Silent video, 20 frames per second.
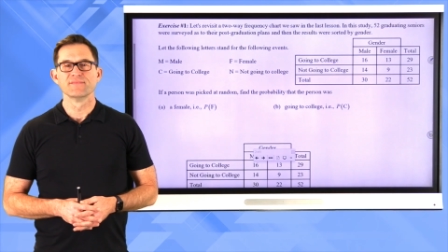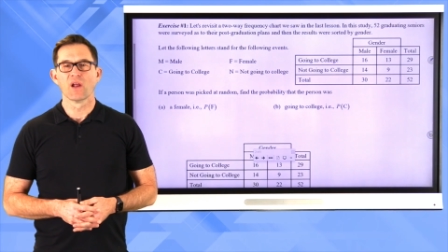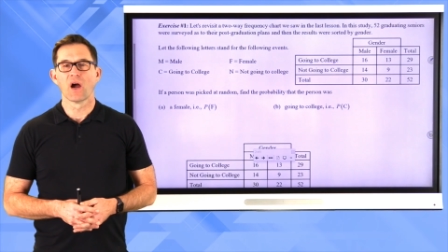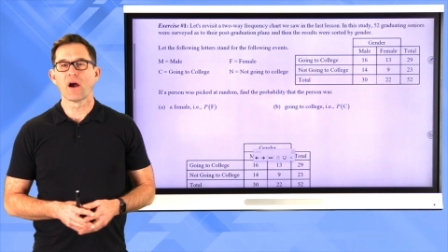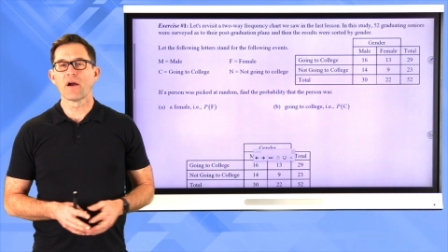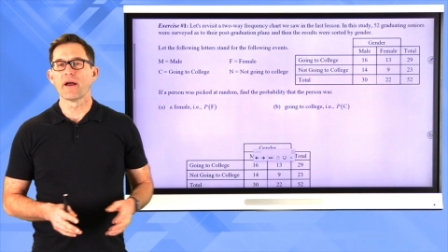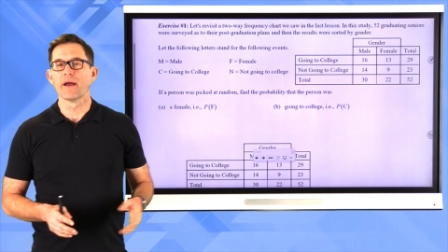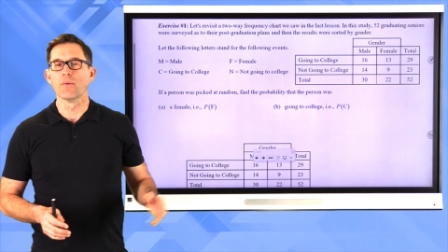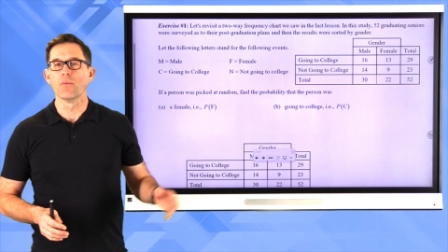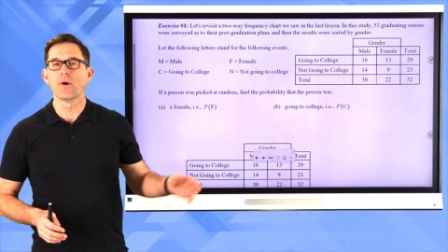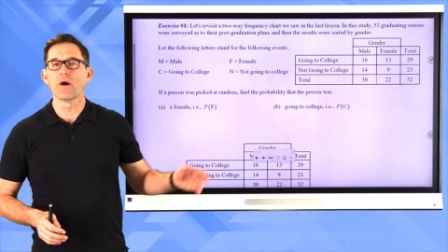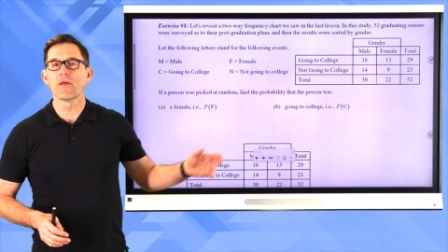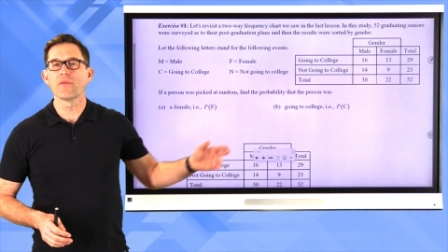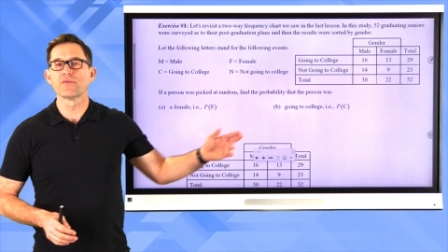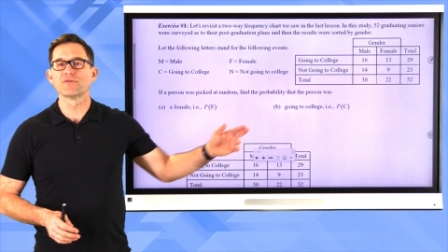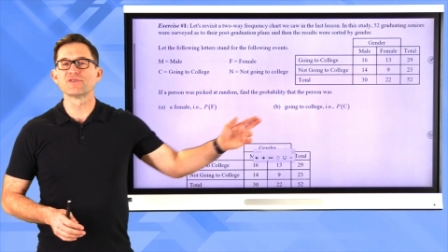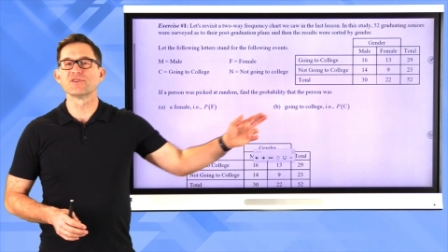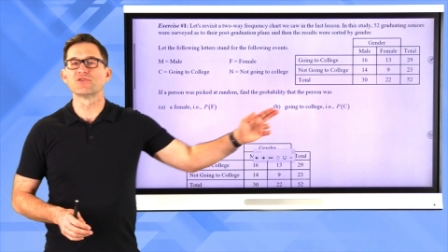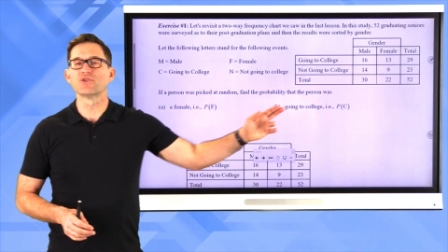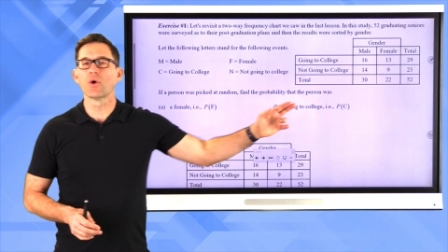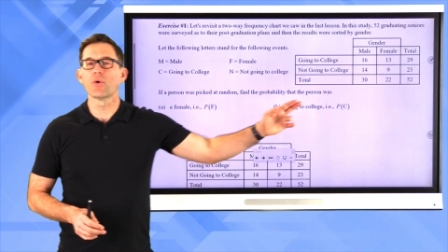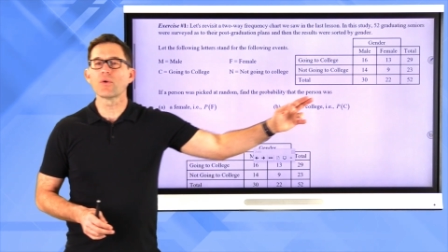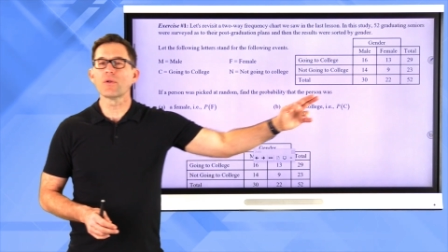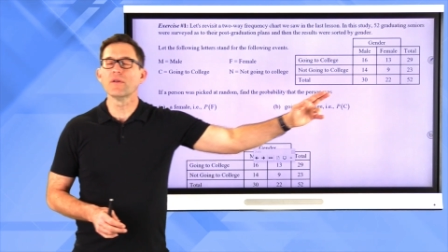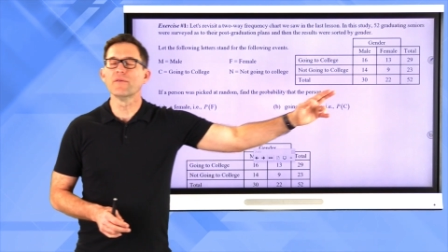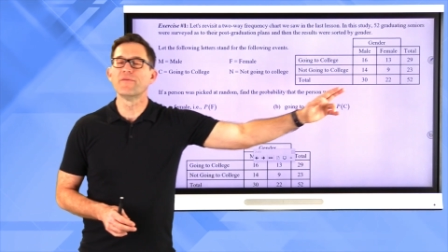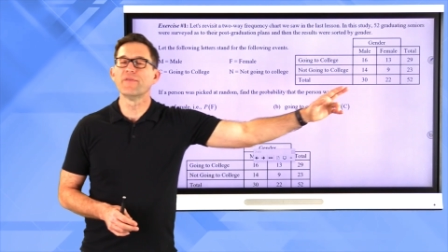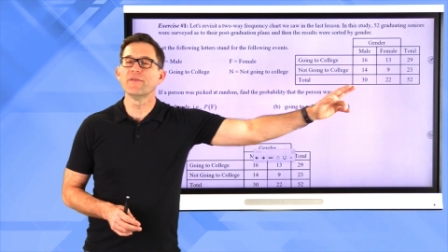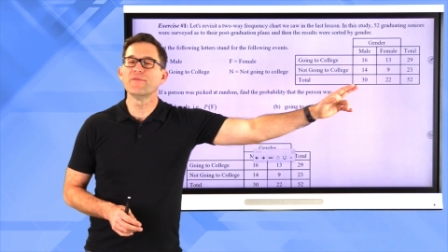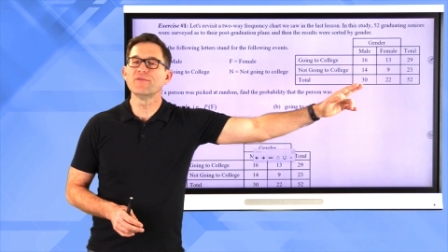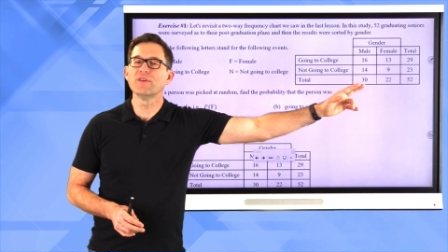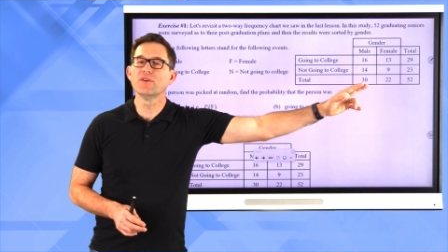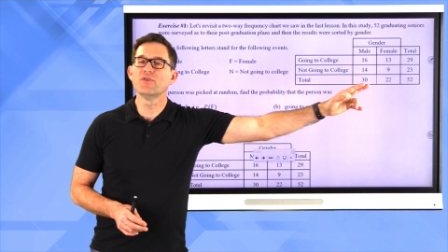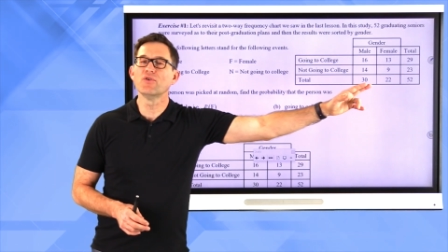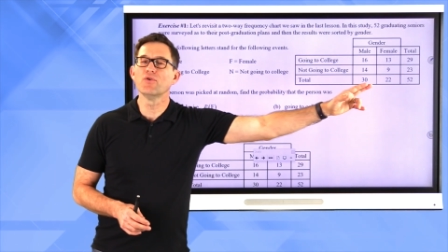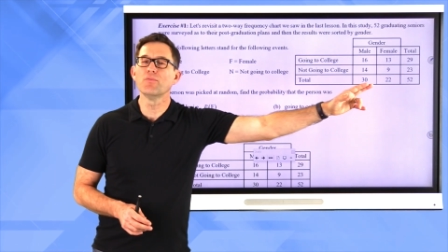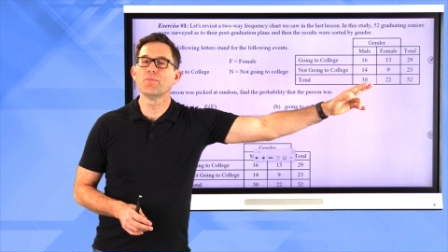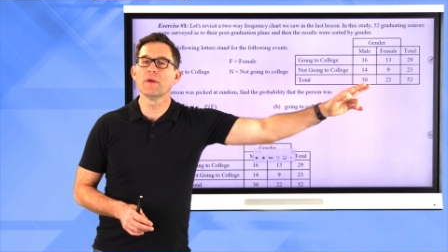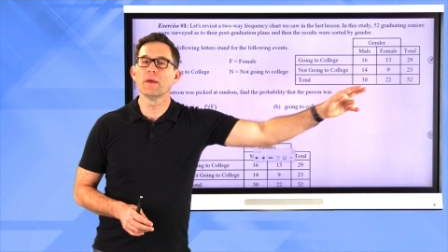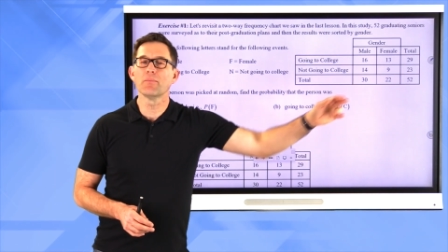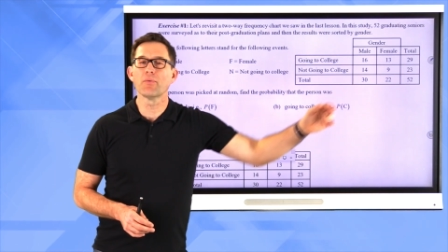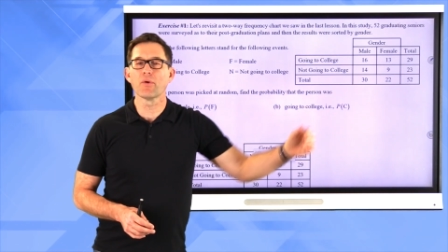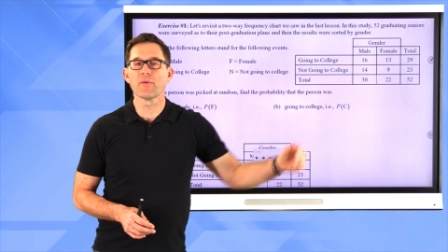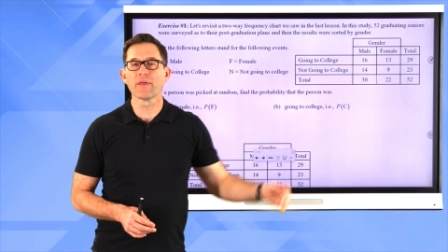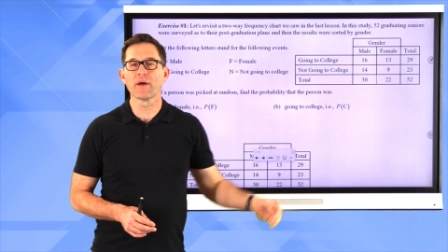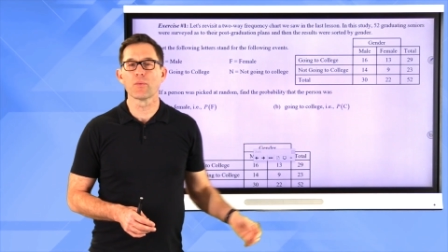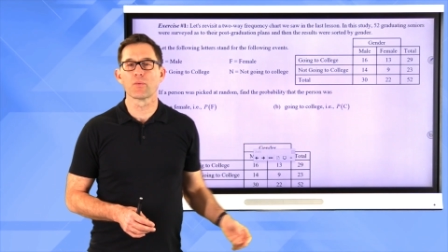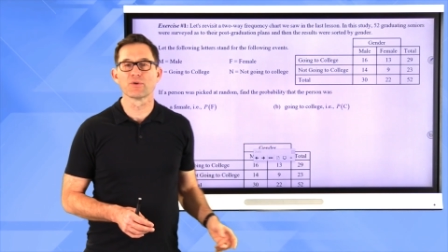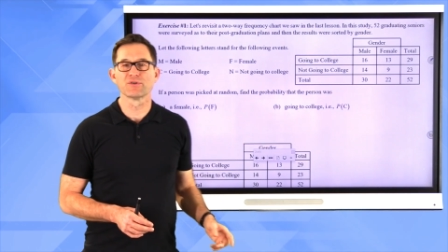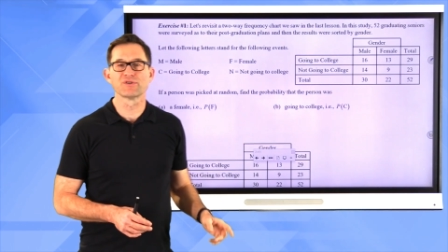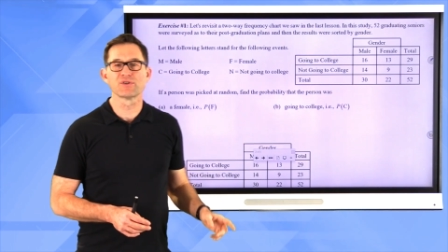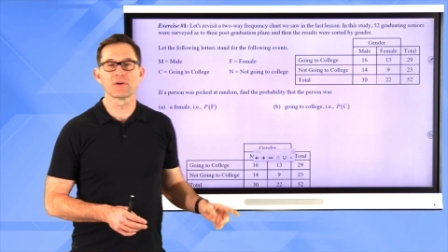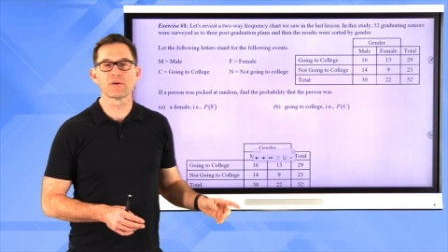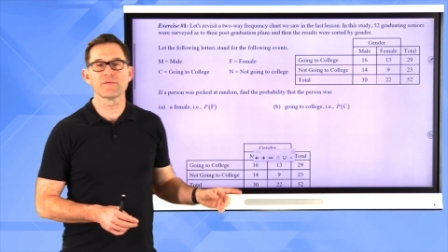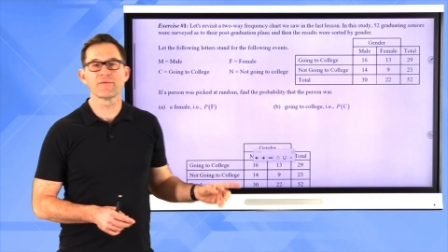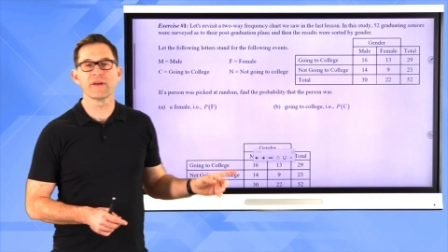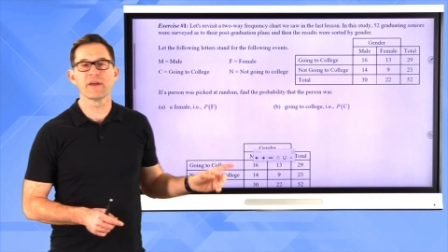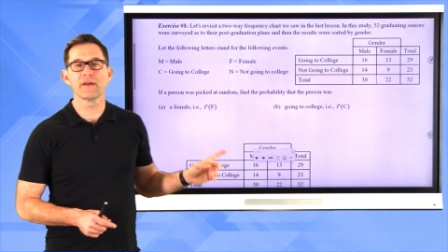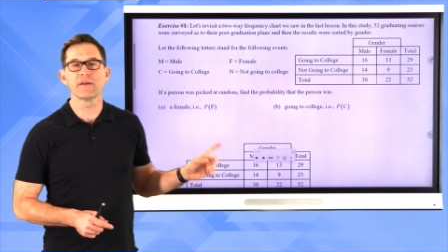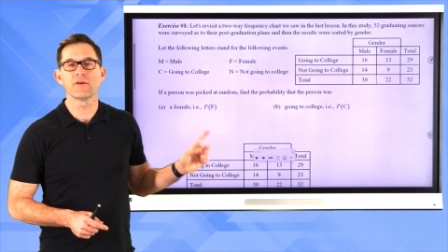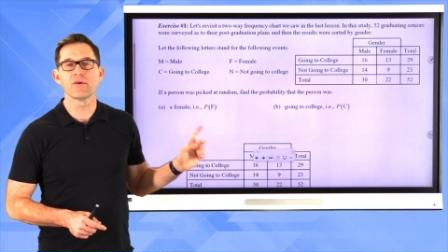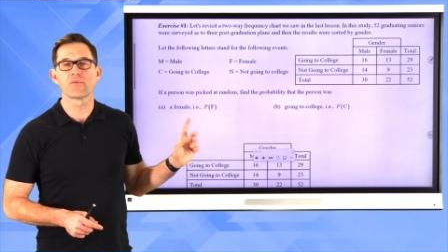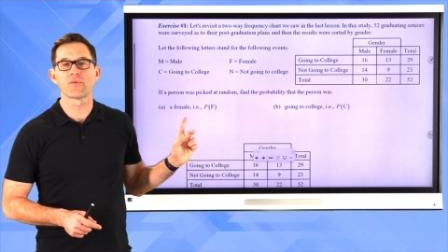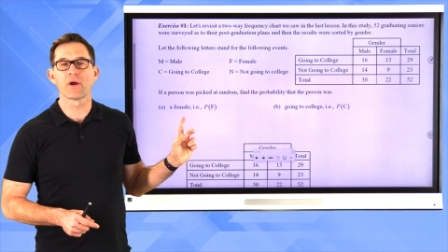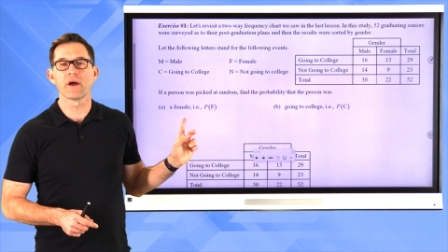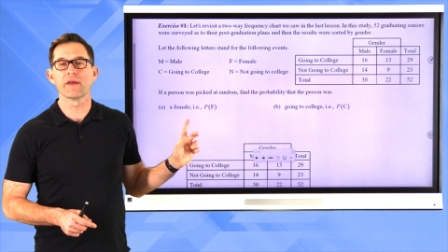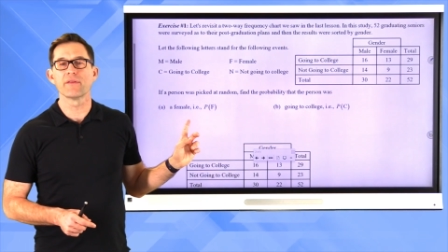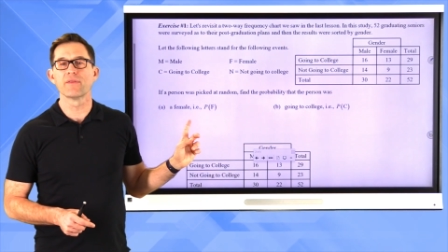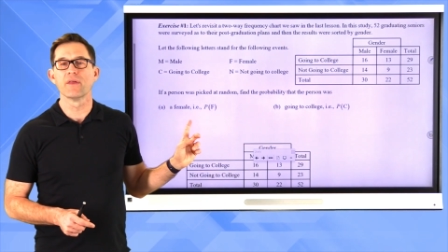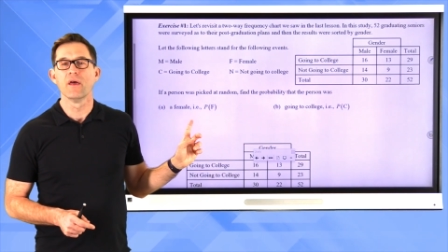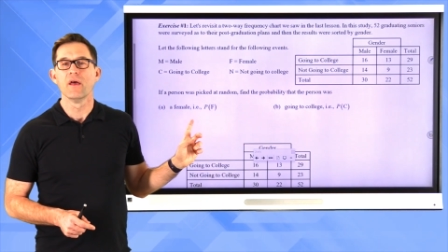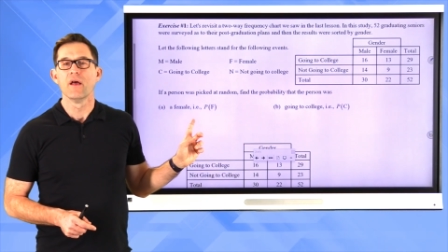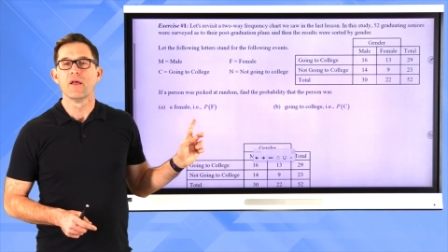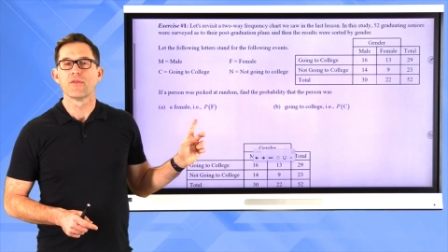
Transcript: All right, well, there's a total of 52 people that were surveyed, right?